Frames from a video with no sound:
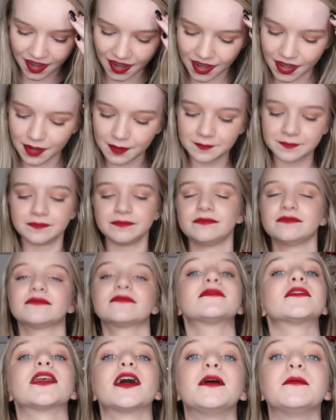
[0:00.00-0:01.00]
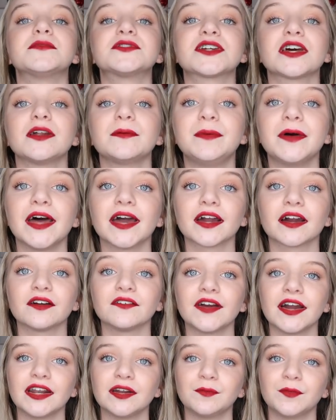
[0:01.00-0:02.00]
Um, I'm just gonna pick
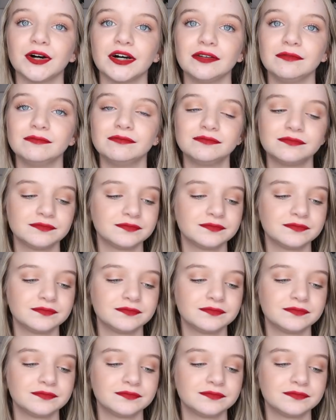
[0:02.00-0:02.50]
a random one